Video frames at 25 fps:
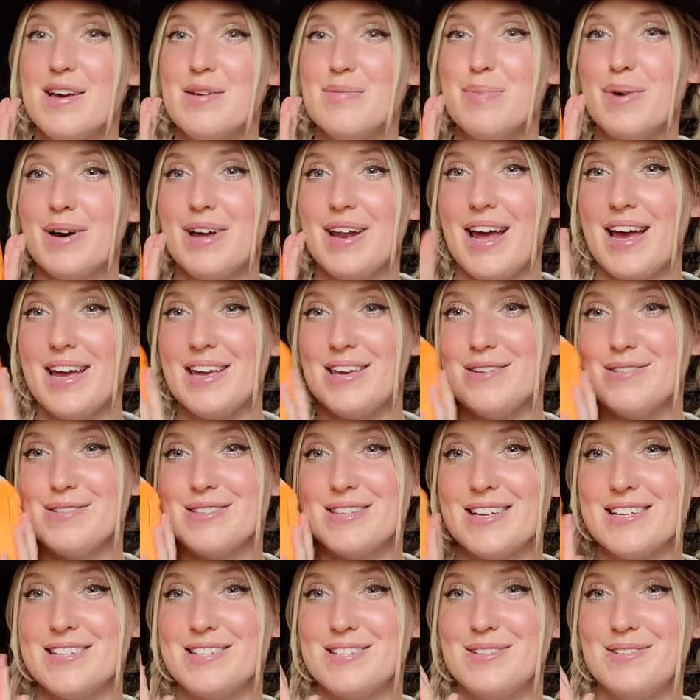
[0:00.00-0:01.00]
but I use
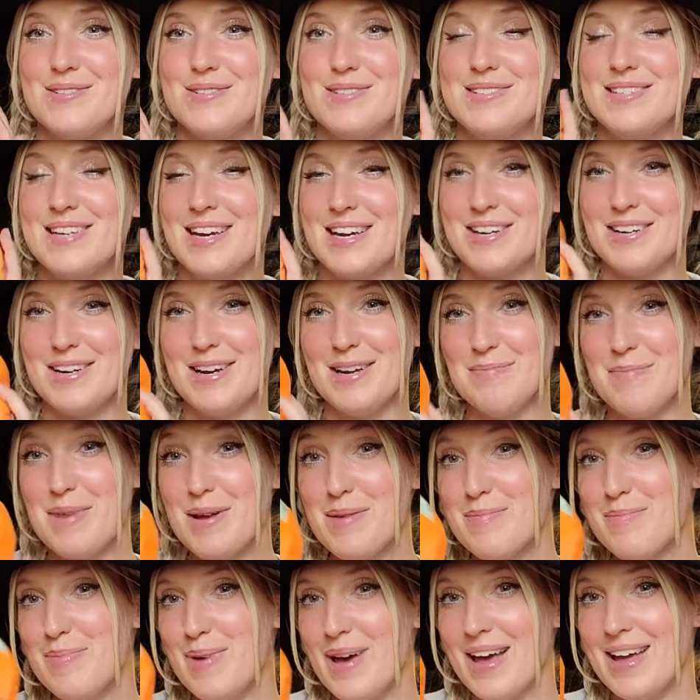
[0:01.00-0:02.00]
it to decorate my
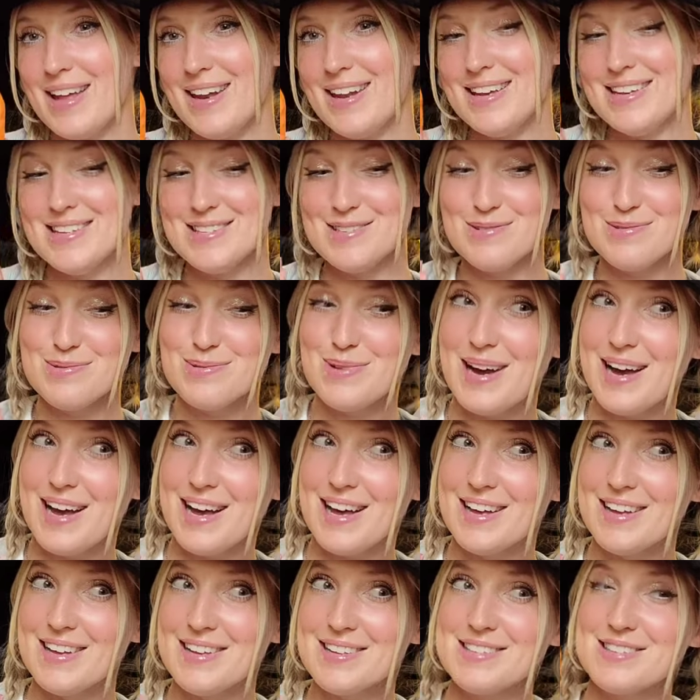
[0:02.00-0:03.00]
bed as
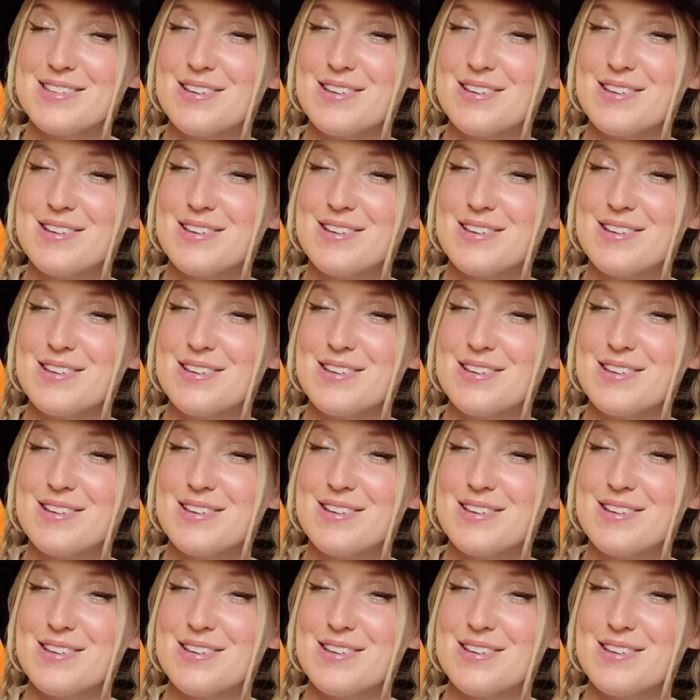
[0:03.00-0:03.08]
well,